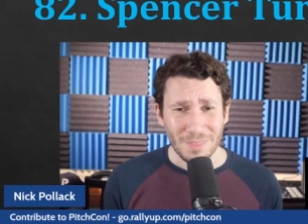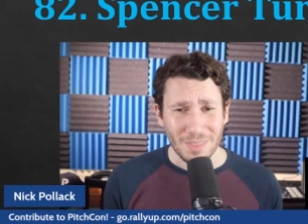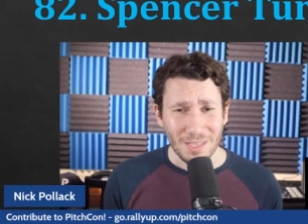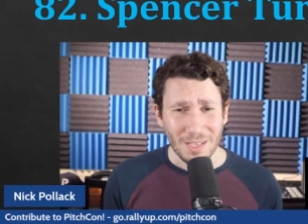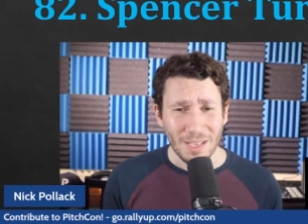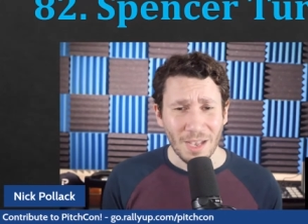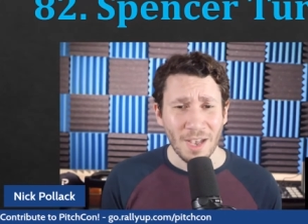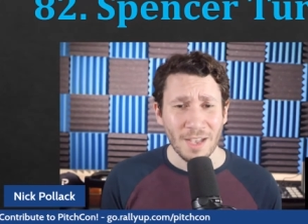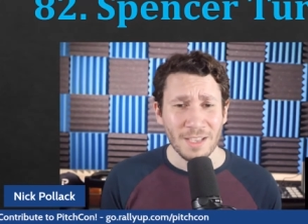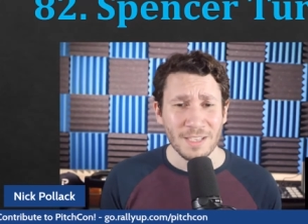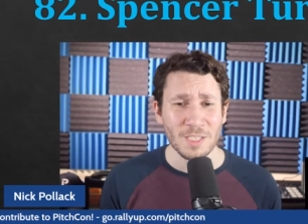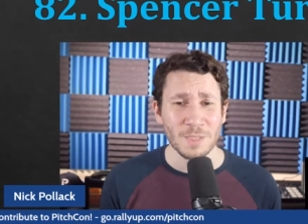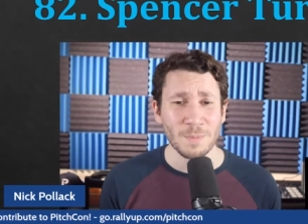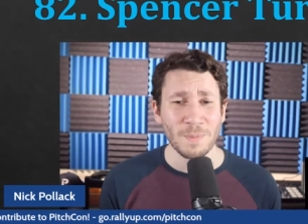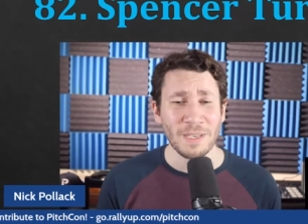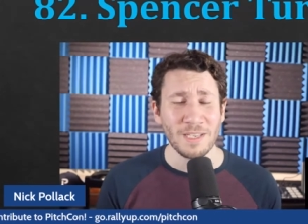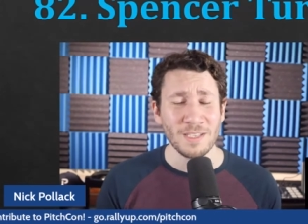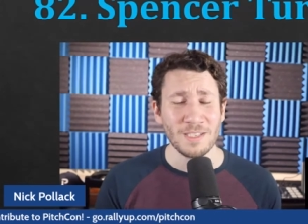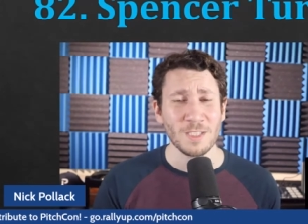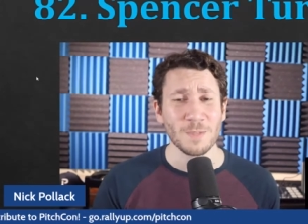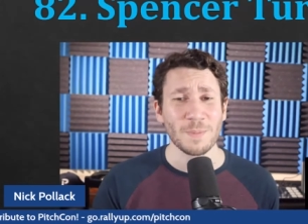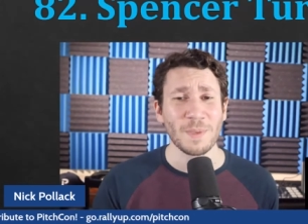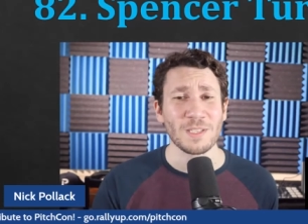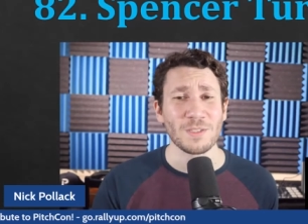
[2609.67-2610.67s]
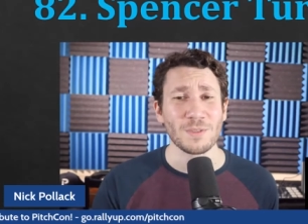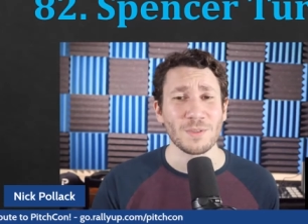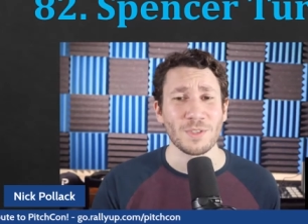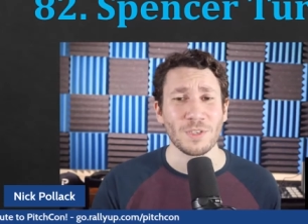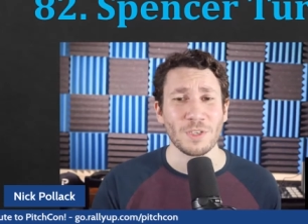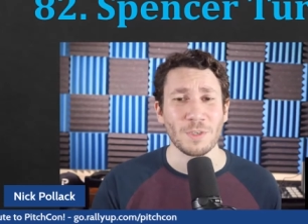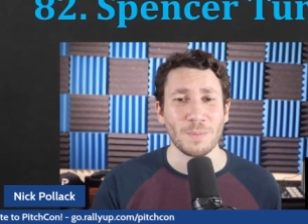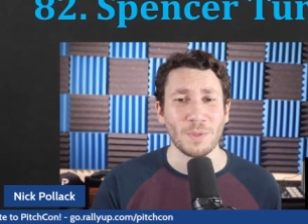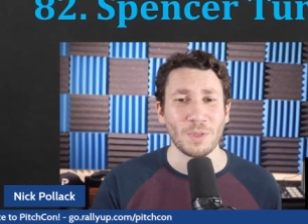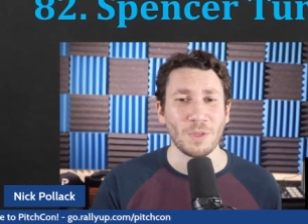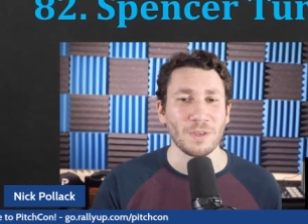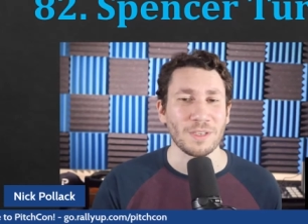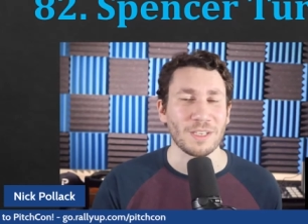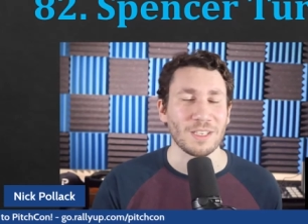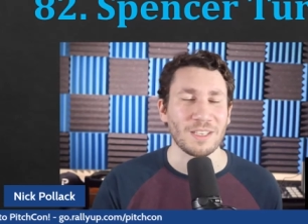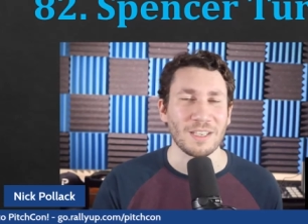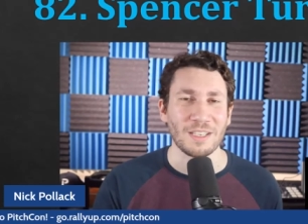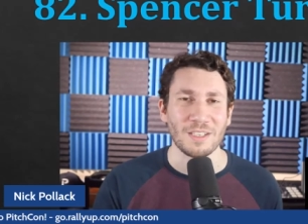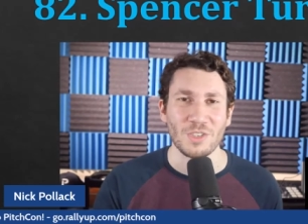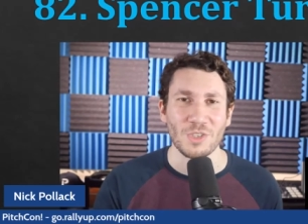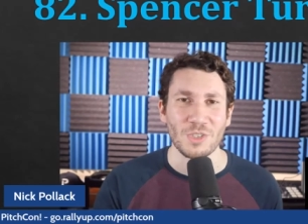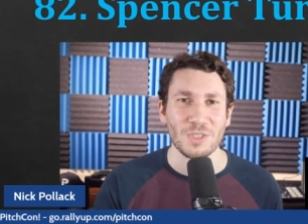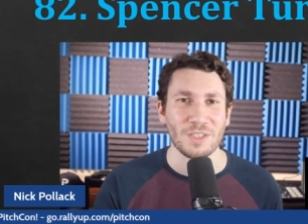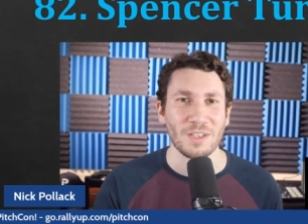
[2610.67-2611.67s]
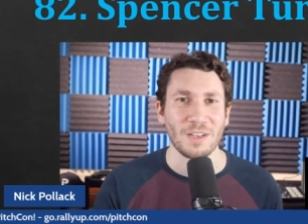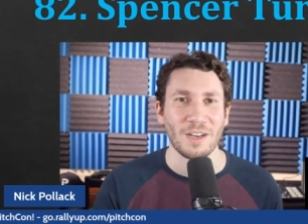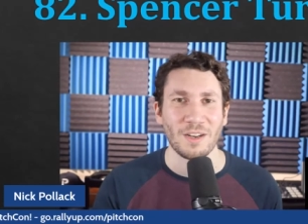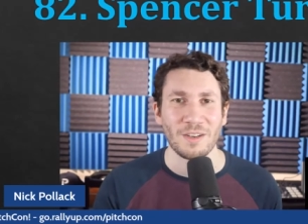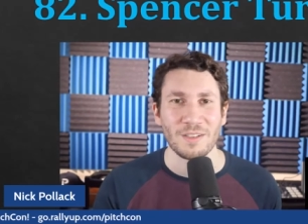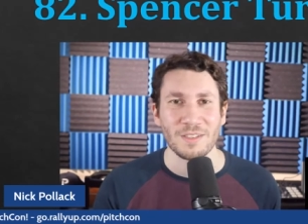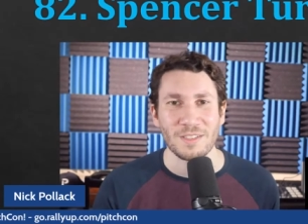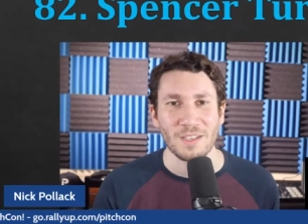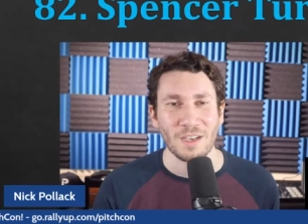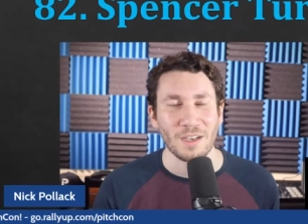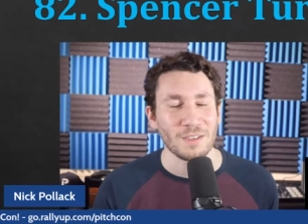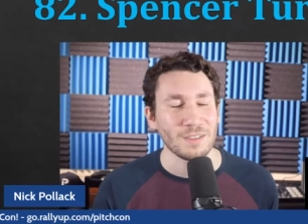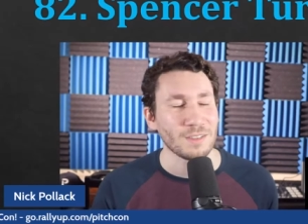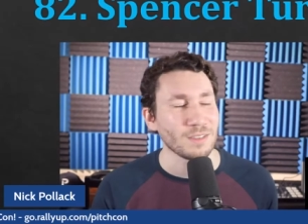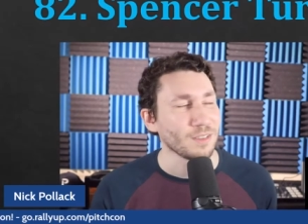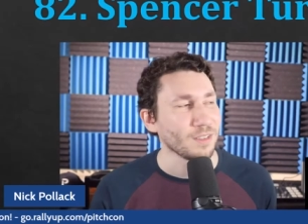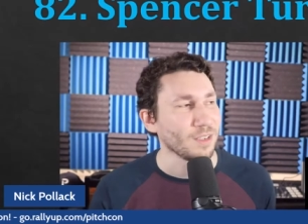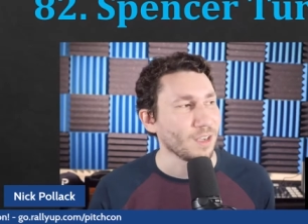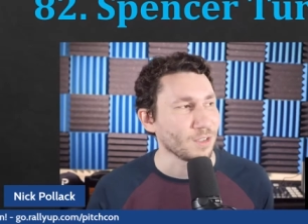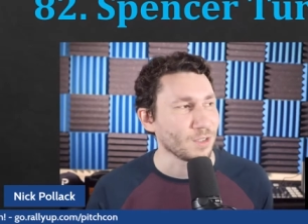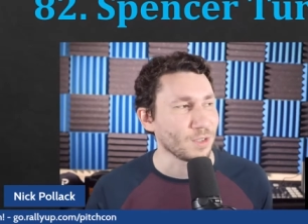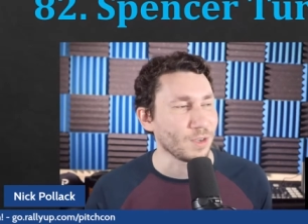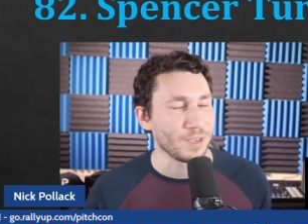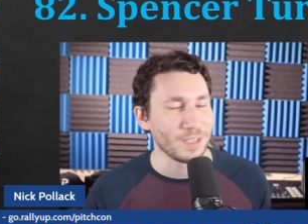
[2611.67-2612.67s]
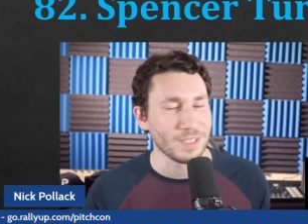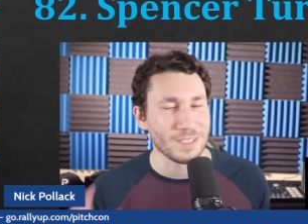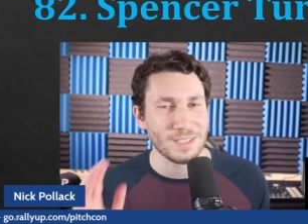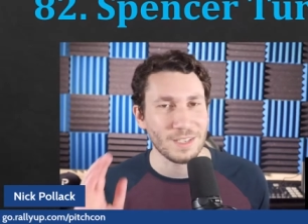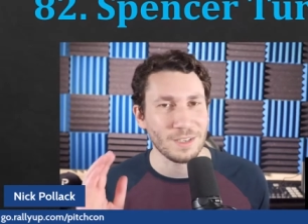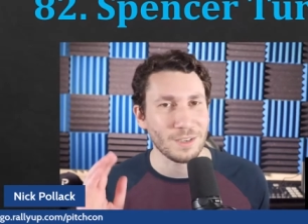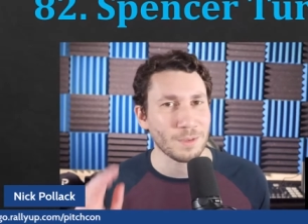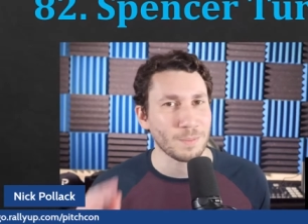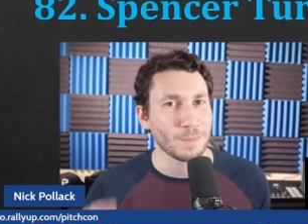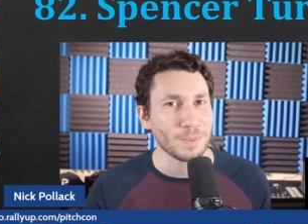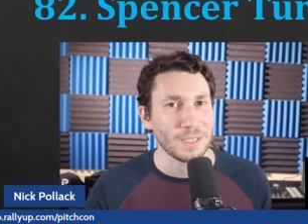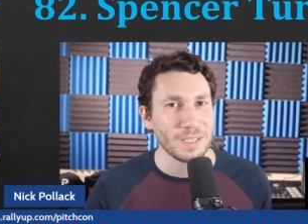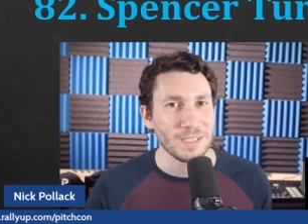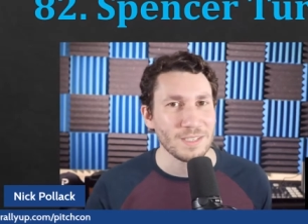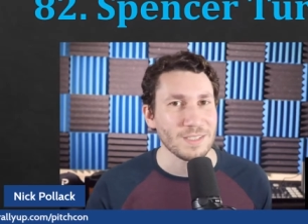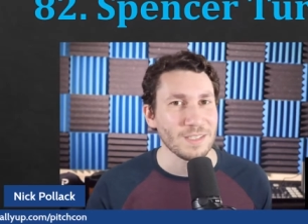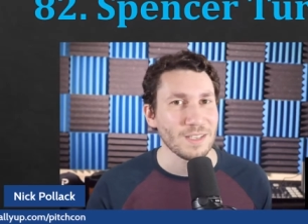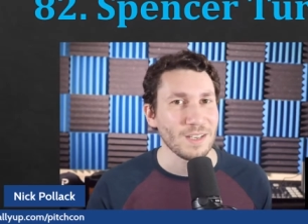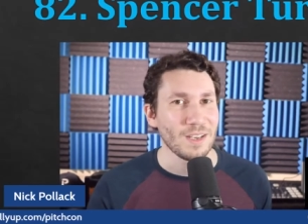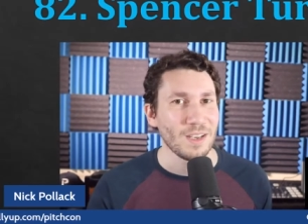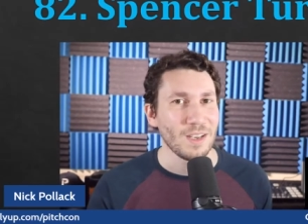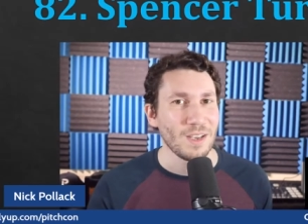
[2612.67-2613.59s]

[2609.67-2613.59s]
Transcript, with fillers: Uh, Spencer Turnbull, look, can you just cut out his cutter? Oh, sorry, his sinker, please.